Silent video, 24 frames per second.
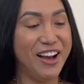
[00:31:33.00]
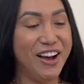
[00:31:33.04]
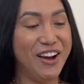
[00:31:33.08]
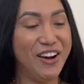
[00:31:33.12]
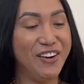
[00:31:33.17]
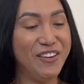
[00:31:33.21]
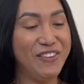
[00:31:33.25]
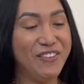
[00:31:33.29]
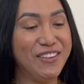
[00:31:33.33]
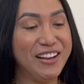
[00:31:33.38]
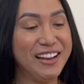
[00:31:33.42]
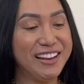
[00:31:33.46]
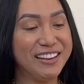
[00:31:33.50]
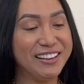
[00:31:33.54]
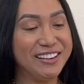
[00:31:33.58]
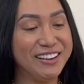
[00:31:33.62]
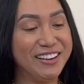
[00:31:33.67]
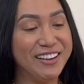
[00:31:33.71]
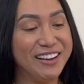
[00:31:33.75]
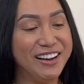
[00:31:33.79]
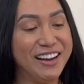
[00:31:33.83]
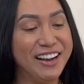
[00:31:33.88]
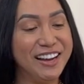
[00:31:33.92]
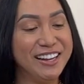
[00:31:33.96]
Oh my
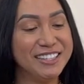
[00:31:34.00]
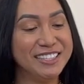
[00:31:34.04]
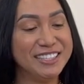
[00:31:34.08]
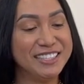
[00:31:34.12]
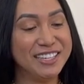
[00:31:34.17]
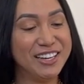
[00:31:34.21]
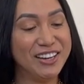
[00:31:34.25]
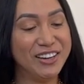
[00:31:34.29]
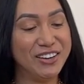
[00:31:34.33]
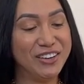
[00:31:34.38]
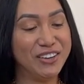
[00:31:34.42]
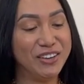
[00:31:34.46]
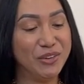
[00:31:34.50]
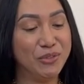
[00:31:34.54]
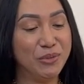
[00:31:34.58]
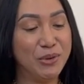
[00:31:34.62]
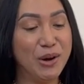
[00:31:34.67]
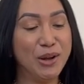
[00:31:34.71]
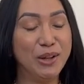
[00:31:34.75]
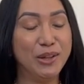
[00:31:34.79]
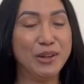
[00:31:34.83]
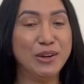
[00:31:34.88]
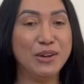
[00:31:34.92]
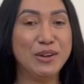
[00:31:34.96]
God. So
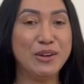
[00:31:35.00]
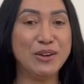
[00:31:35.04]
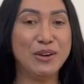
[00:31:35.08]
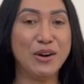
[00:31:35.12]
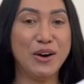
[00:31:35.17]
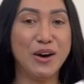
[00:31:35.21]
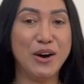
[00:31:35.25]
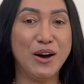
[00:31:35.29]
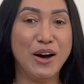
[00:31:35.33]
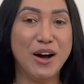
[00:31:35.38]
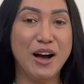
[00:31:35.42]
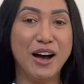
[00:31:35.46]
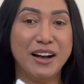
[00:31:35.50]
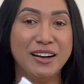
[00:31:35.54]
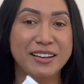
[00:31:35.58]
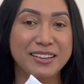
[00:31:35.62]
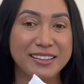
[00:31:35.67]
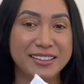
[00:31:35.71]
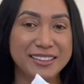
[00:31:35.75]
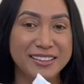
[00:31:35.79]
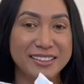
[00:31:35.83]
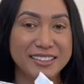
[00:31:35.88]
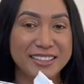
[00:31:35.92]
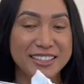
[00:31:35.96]
Wollongong.